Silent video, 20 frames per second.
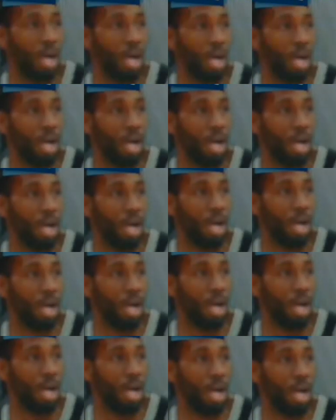
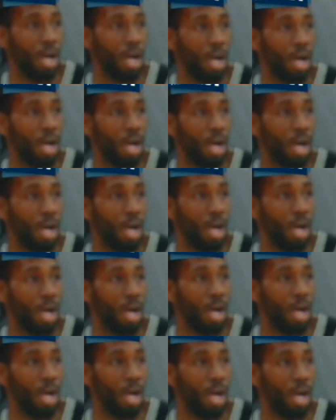
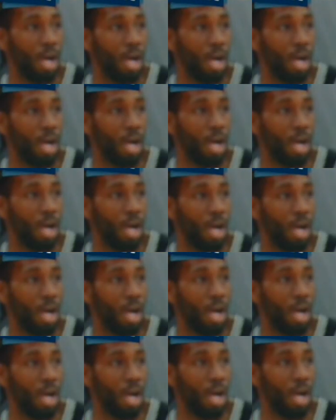
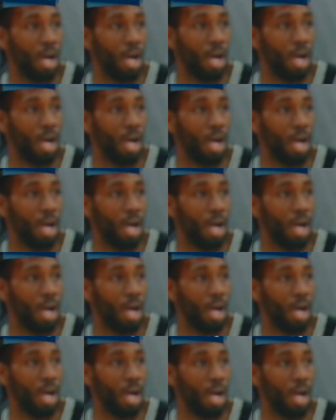
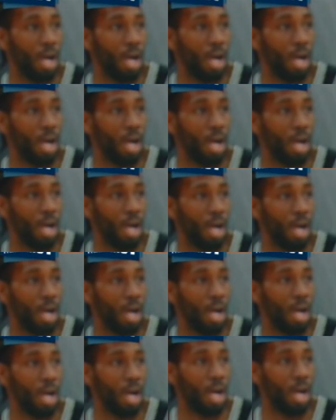
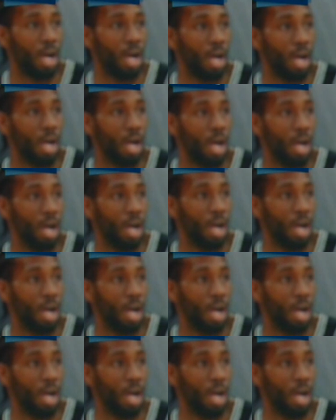This person isn't speaking.